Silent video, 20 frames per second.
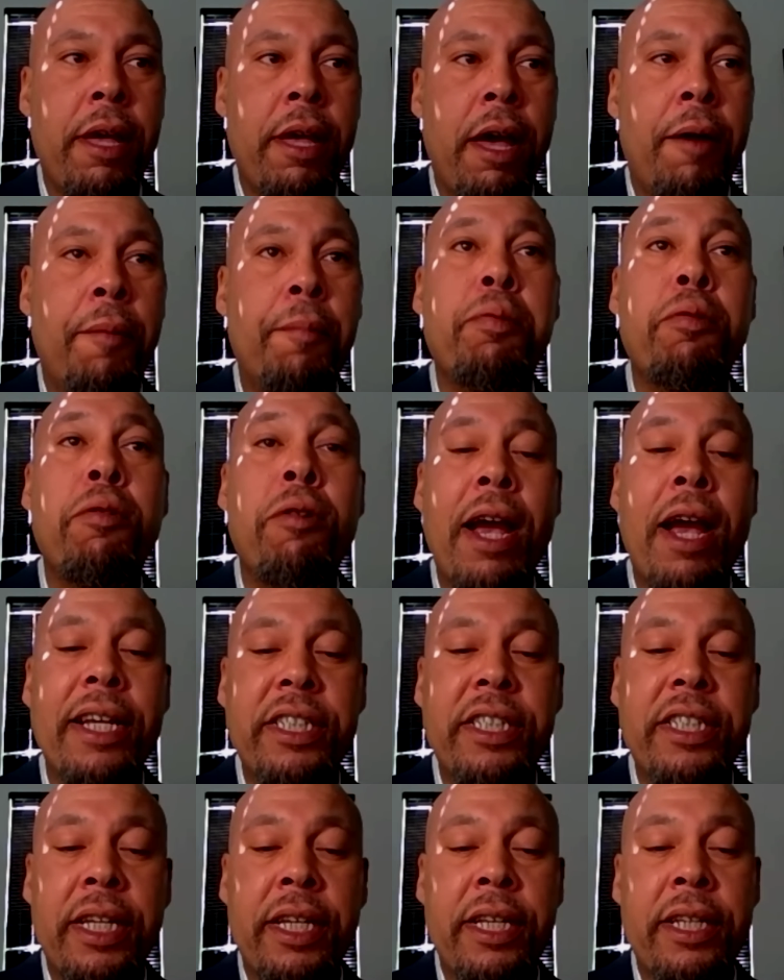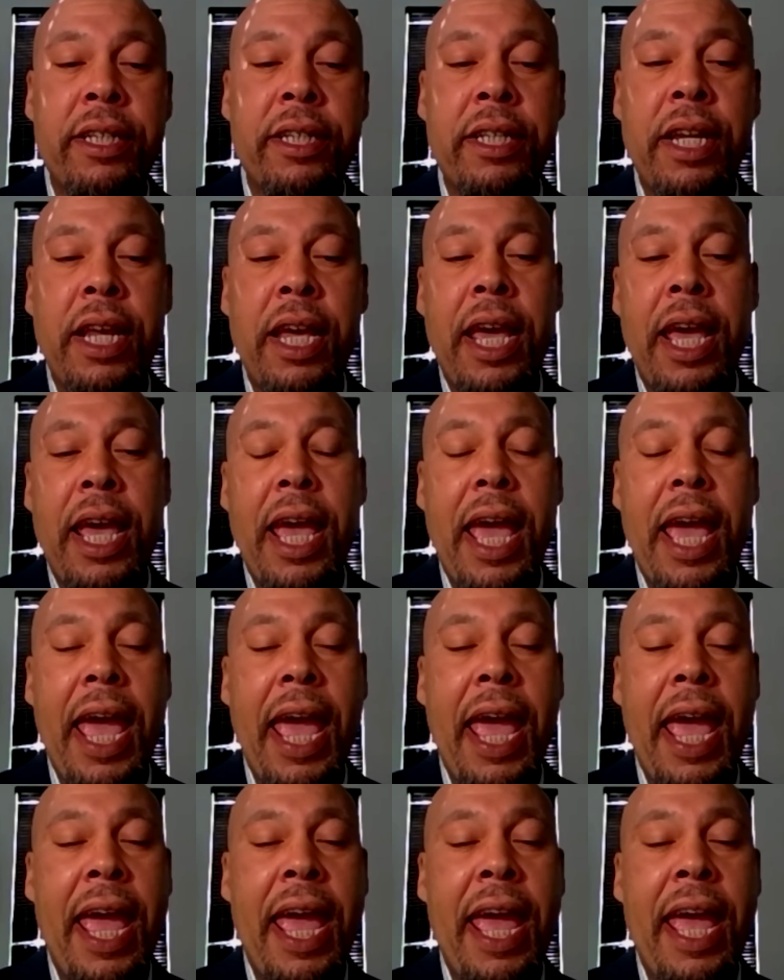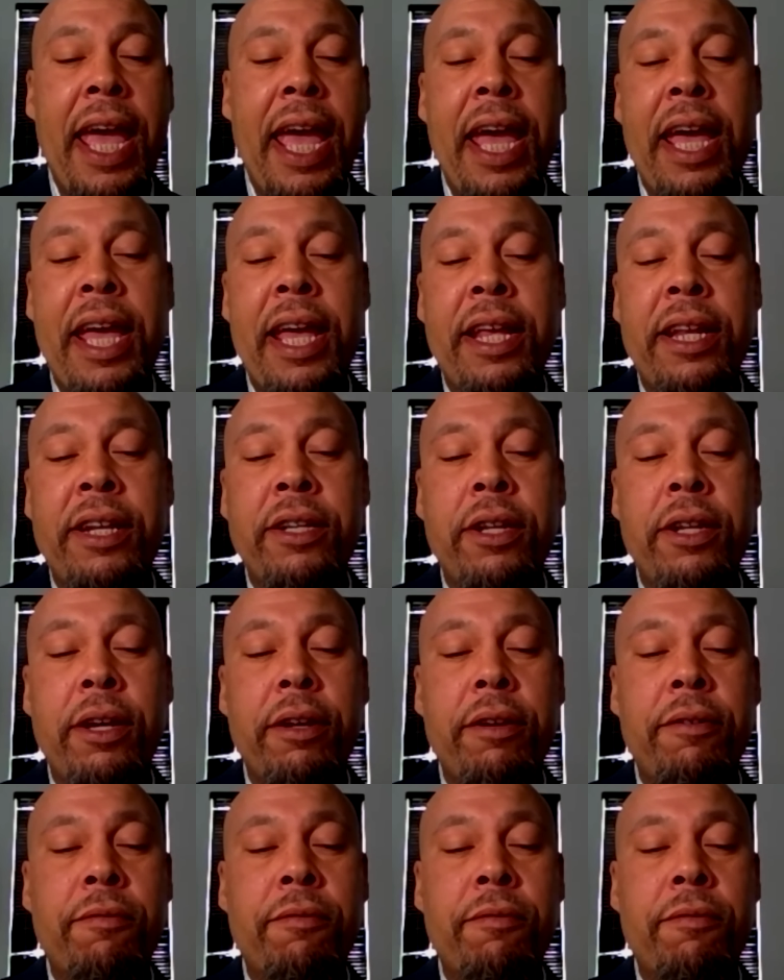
oppression and